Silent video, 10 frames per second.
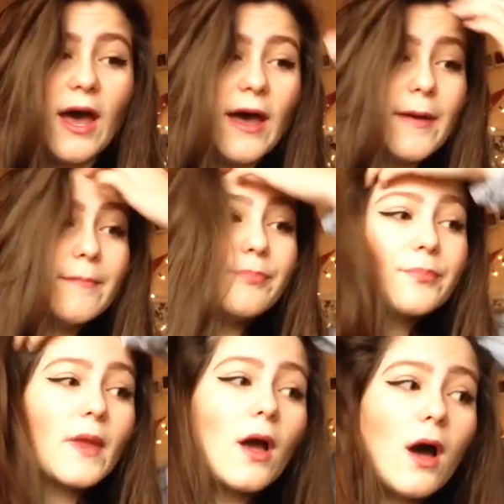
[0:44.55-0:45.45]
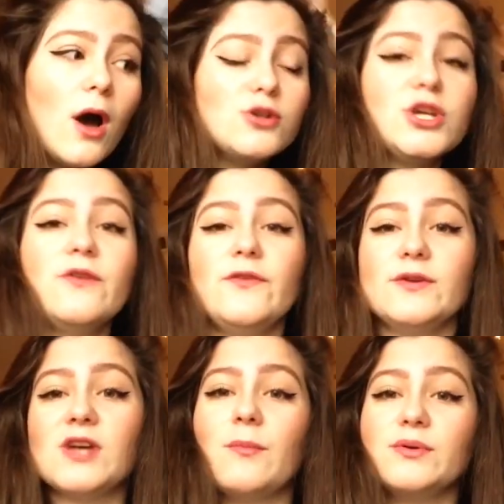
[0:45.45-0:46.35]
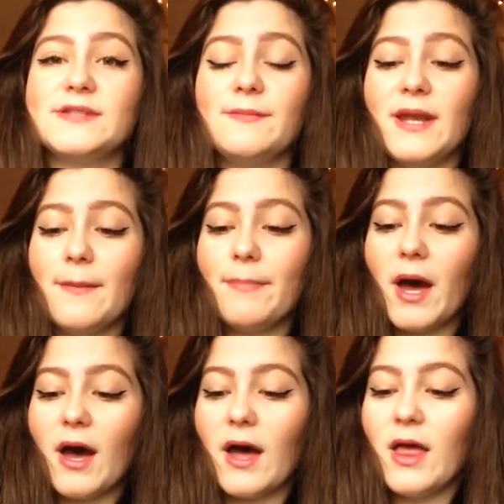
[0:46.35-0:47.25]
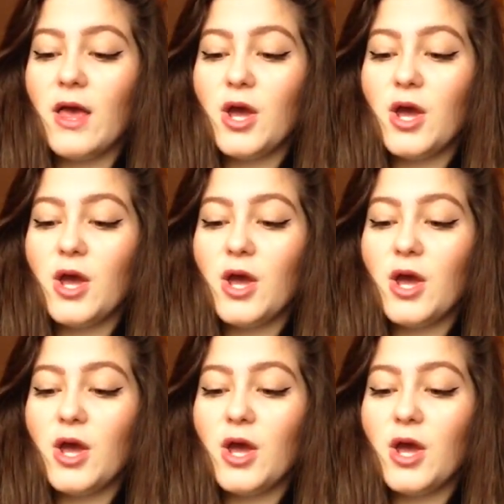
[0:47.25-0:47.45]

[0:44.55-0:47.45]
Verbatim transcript: Um, I'll show you a few examples in a minute, but uh,